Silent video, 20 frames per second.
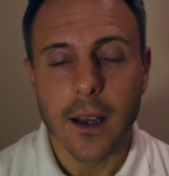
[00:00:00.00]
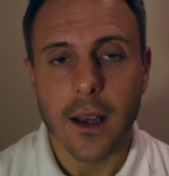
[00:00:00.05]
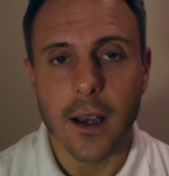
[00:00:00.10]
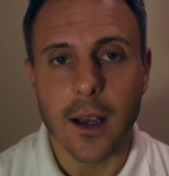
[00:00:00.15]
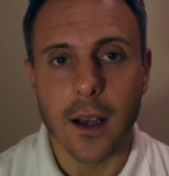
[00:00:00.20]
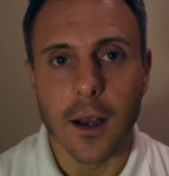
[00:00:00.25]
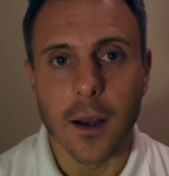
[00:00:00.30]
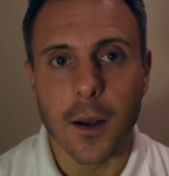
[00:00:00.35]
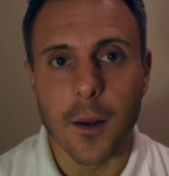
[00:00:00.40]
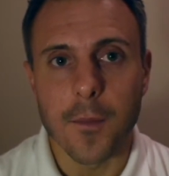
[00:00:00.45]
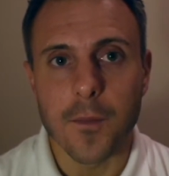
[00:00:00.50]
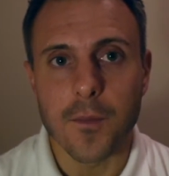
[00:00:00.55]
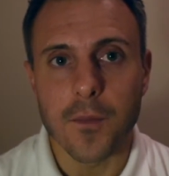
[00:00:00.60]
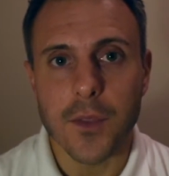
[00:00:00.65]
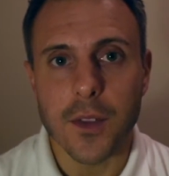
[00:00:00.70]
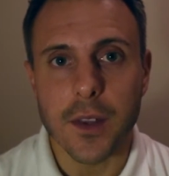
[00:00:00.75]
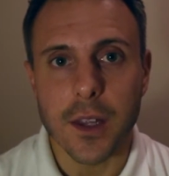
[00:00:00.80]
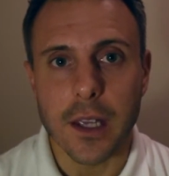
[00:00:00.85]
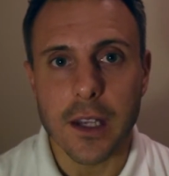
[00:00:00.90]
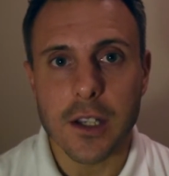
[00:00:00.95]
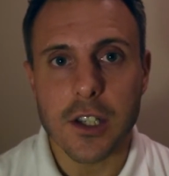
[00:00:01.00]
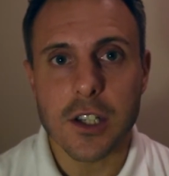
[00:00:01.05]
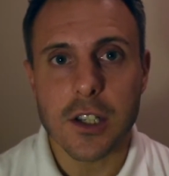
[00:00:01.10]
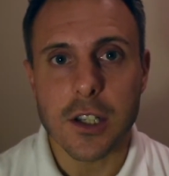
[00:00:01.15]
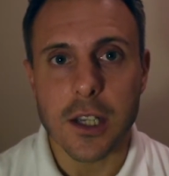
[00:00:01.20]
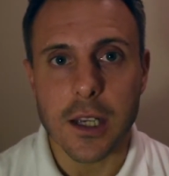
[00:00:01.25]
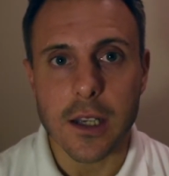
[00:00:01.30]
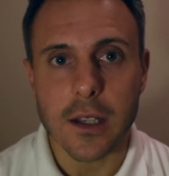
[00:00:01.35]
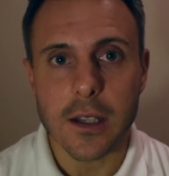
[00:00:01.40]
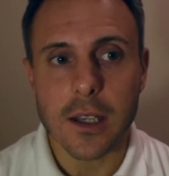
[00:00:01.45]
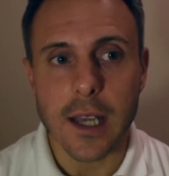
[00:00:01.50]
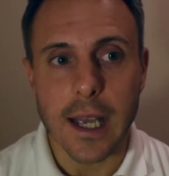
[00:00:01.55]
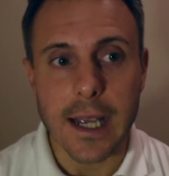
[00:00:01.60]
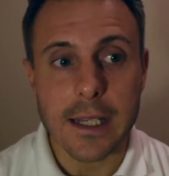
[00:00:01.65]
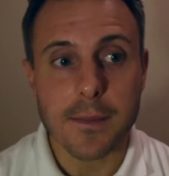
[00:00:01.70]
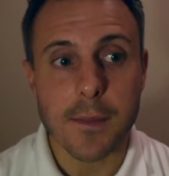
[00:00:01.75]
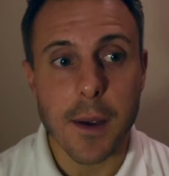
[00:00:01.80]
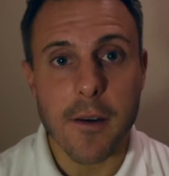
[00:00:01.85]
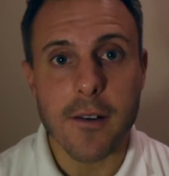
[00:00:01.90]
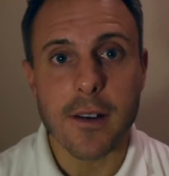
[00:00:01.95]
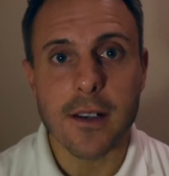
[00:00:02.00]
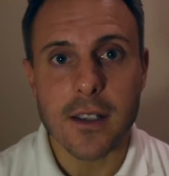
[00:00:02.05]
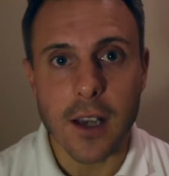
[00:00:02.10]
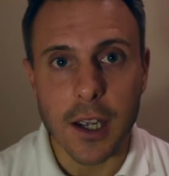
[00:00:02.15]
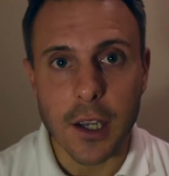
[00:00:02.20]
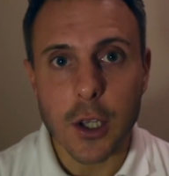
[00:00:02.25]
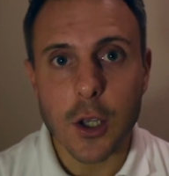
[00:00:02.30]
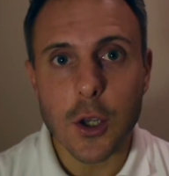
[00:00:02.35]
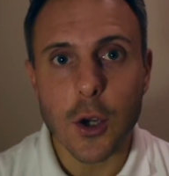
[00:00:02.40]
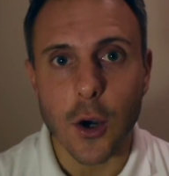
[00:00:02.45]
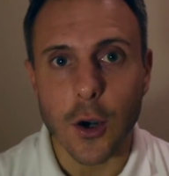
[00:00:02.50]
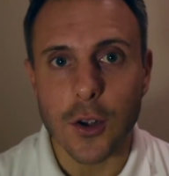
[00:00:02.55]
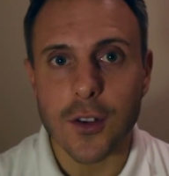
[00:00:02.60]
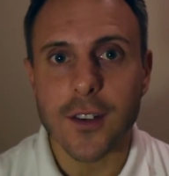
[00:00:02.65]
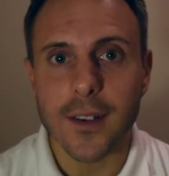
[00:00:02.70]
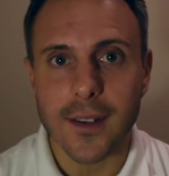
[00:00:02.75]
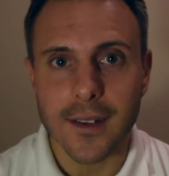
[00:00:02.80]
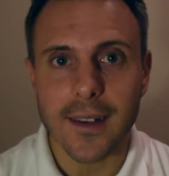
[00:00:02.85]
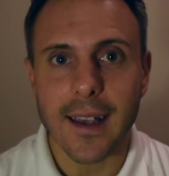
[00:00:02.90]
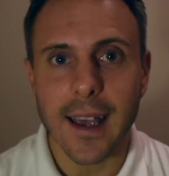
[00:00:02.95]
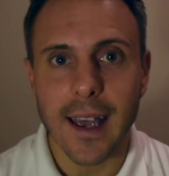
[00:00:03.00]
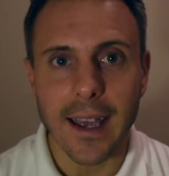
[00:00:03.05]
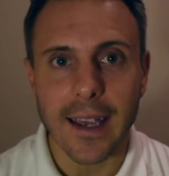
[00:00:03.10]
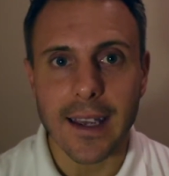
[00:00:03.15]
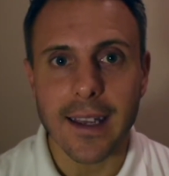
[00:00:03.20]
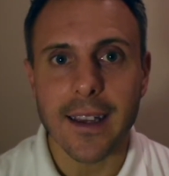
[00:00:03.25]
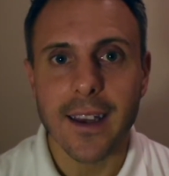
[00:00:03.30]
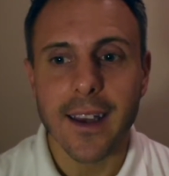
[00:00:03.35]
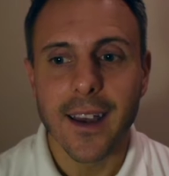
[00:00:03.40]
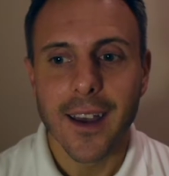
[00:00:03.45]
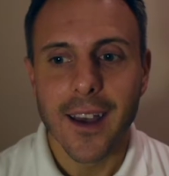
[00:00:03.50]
The experience I got today,